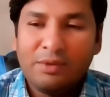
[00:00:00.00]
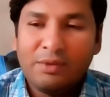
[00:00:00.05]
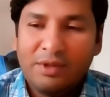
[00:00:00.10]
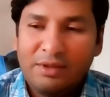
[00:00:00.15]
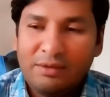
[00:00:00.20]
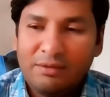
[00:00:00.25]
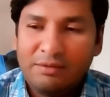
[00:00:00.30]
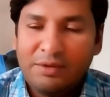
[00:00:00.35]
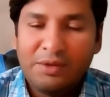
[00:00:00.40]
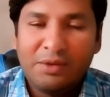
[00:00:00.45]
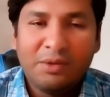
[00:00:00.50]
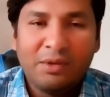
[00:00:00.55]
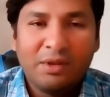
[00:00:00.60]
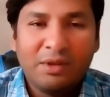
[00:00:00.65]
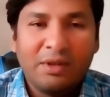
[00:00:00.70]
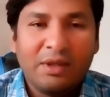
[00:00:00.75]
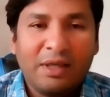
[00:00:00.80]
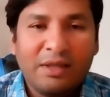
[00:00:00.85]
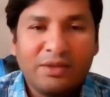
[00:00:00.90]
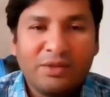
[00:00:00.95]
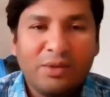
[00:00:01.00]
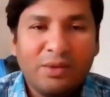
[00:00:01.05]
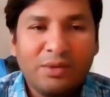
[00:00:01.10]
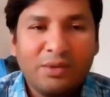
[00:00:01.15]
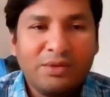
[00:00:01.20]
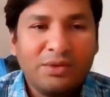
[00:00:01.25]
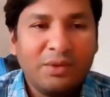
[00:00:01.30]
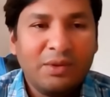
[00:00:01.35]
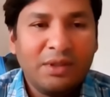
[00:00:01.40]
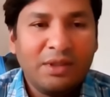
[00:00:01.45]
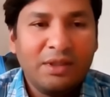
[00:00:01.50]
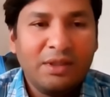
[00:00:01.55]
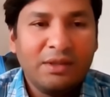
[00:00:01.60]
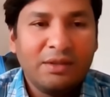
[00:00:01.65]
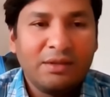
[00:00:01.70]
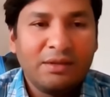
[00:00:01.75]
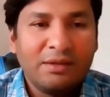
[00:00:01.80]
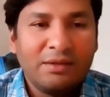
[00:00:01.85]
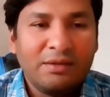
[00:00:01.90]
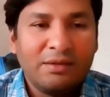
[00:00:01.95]
only when you are, as long as you are
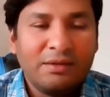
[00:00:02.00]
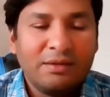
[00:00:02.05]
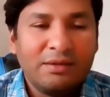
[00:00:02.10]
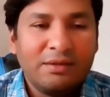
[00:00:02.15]
here.